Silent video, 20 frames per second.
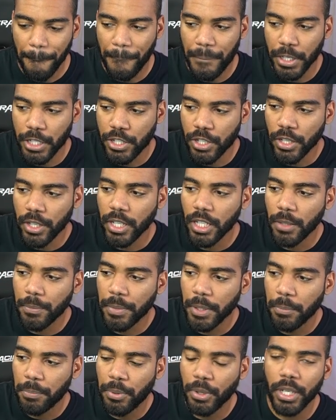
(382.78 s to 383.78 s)
But you're going to
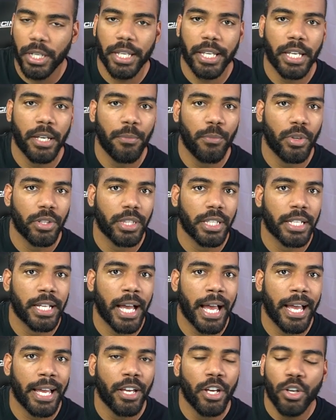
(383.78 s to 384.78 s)
be putting him with the
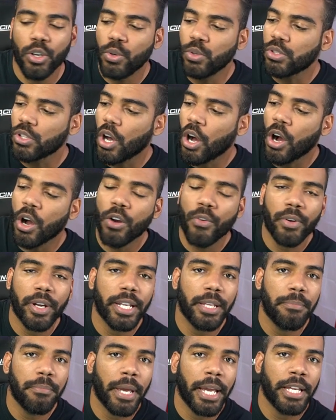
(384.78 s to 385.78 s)
guy who's
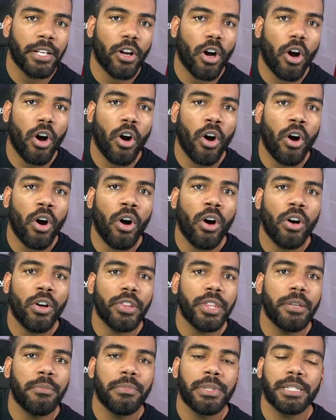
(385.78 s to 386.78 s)
already made all
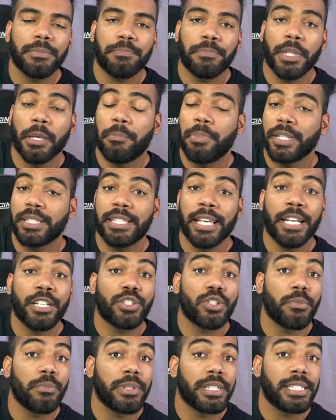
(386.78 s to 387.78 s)
the, the
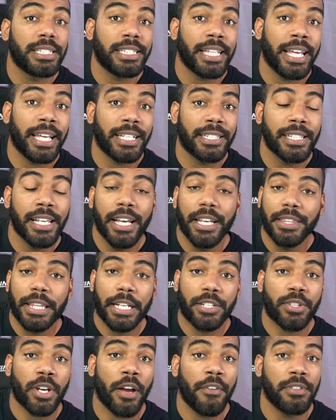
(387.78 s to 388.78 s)
potential mistakes
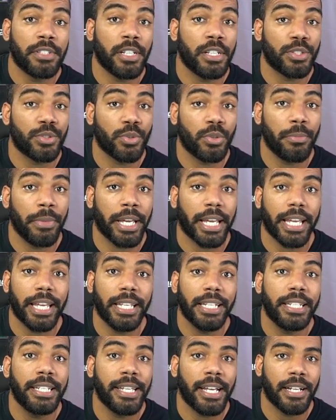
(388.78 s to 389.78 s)
that Travis Hunter would make
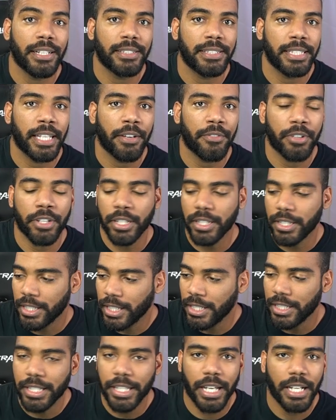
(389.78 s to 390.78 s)
in Deion, Sam,
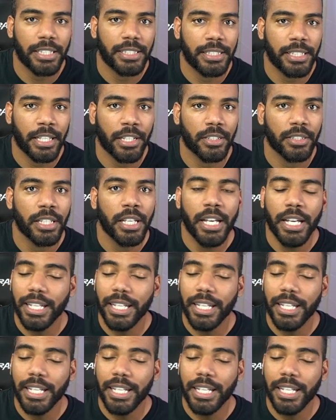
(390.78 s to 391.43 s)
in Deion Sanders.